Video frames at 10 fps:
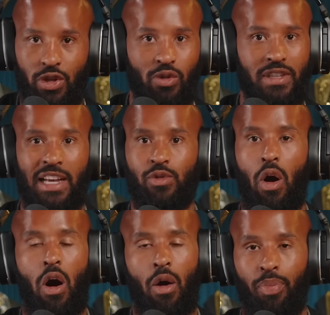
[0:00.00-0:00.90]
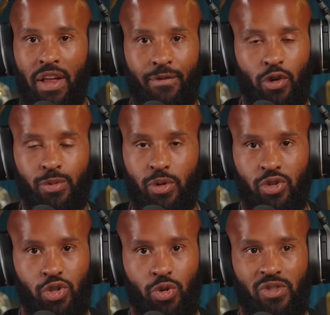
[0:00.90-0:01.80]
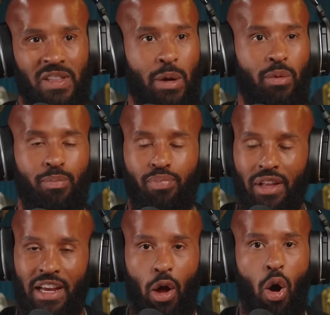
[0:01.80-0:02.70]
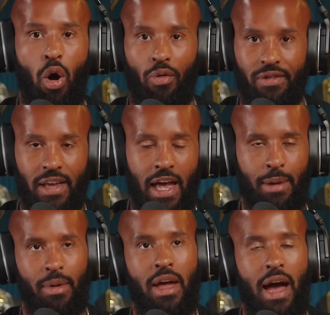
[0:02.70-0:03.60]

Those guys will all play first person shooters and they will play it all the time.